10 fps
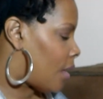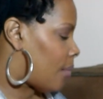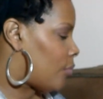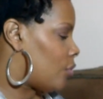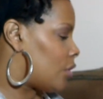
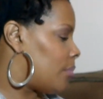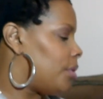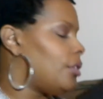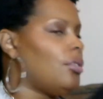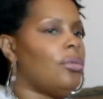I'm going to
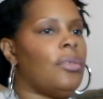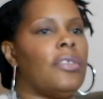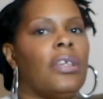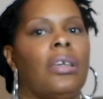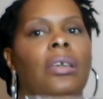be
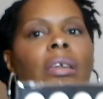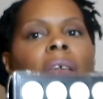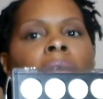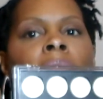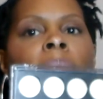using
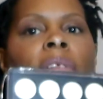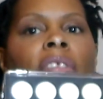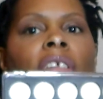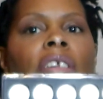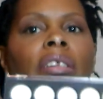
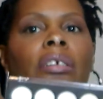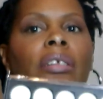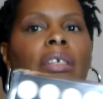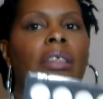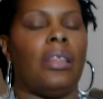
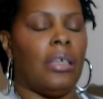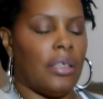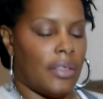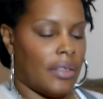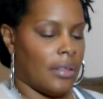particularly
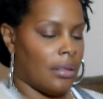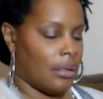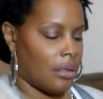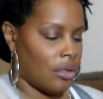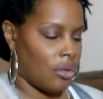this
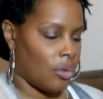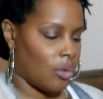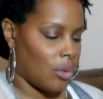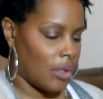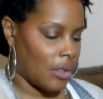
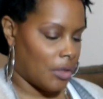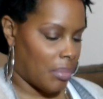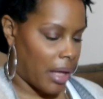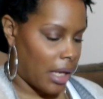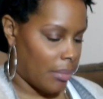Coastal Scents
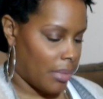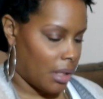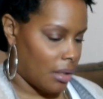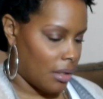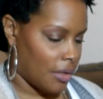palette
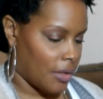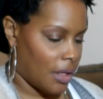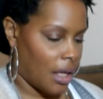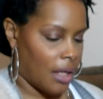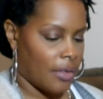because
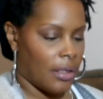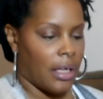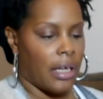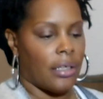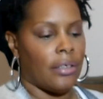it has a
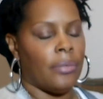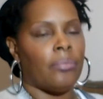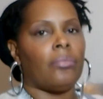lot of